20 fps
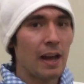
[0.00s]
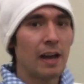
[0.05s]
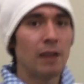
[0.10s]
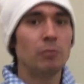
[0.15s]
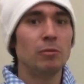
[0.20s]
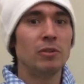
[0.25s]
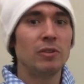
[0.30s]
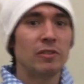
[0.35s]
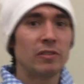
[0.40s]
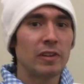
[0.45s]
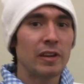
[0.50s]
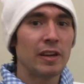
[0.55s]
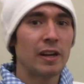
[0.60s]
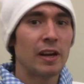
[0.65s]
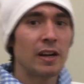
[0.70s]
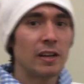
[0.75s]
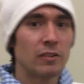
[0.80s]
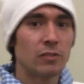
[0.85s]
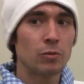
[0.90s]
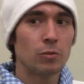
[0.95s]
I would say
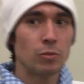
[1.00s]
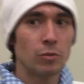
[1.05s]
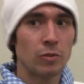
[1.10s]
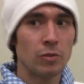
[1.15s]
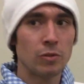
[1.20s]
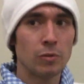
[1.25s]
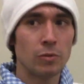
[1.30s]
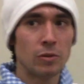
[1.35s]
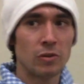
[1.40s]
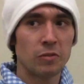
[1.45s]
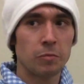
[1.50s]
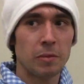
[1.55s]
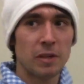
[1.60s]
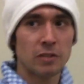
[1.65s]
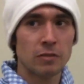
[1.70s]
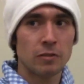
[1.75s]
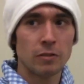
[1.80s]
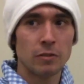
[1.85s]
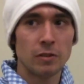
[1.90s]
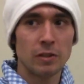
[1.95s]
high school too,
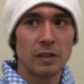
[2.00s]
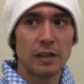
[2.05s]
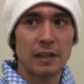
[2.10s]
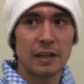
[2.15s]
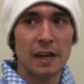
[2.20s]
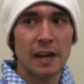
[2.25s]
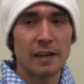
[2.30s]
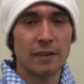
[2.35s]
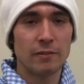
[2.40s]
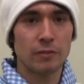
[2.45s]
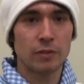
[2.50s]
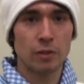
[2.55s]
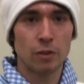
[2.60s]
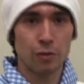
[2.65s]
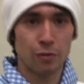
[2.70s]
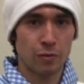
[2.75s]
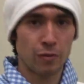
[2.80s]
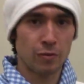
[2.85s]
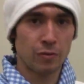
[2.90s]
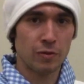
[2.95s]
especially kind of
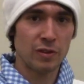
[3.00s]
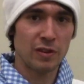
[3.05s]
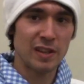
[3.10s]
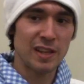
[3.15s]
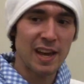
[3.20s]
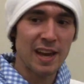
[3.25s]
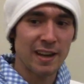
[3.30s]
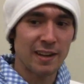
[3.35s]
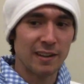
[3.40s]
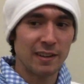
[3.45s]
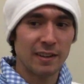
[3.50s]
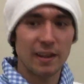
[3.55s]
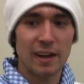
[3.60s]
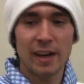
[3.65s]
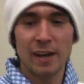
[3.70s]
closer to the end.